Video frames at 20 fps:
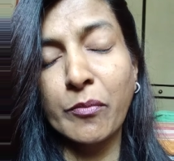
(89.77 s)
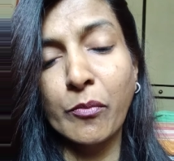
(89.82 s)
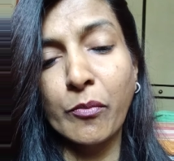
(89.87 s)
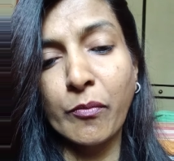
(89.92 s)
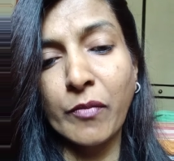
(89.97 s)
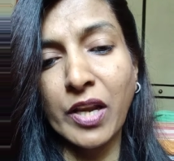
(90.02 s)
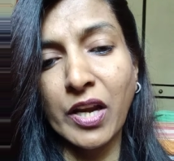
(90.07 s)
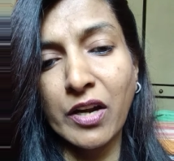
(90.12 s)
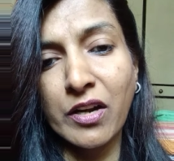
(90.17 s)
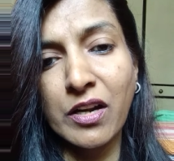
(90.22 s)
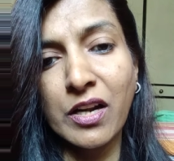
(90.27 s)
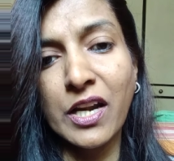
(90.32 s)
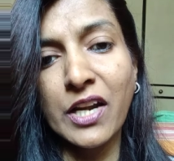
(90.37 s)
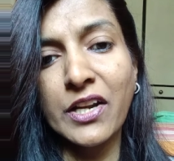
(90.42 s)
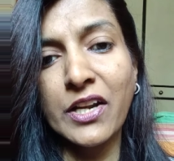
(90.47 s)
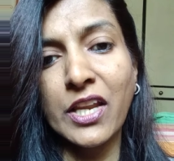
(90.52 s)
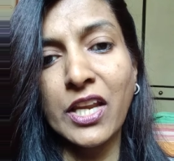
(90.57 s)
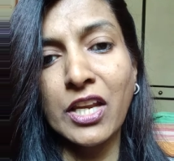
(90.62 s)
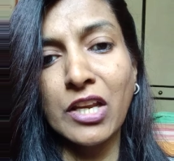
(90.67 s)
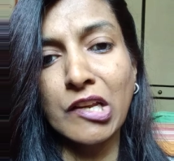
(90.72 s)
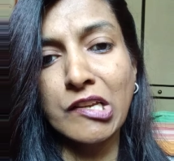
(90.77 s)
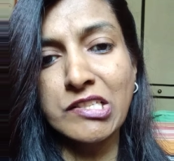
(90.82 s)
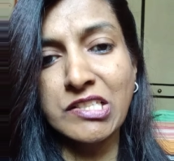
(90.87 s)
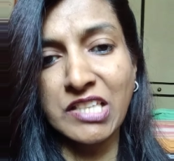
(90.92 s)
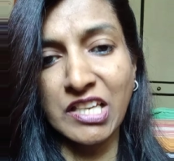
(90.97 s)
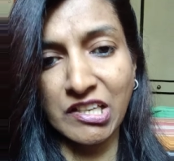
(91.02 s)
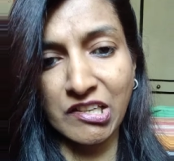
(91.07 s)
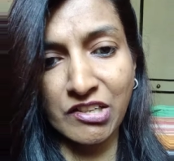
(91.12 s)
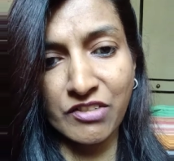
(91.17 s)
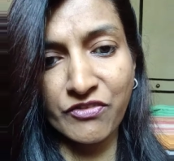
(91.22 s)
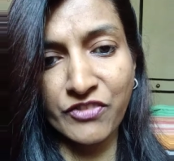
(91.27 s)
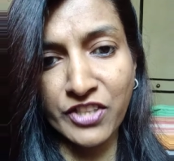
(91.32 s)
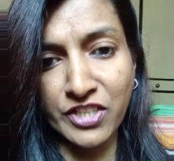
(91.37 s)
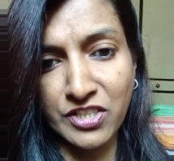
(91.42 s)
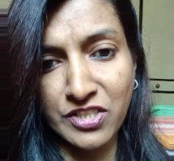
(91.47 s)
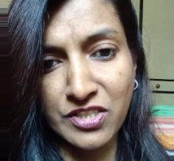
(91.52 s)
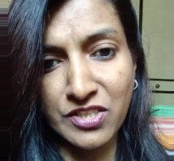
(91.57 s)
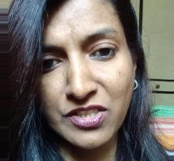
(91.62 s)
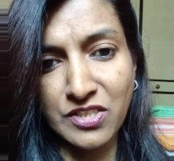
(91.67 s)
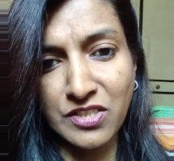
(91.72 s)
bloodletting
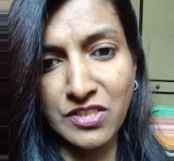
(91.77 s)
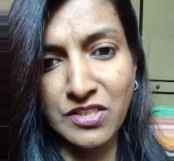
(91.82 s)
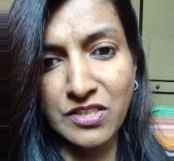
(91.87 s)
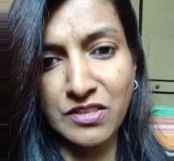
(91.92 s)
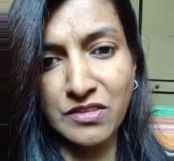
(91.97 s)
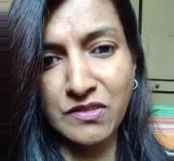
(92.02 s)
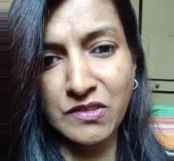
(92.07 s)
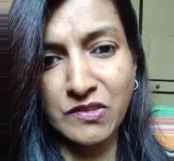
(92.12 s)
sacrifices.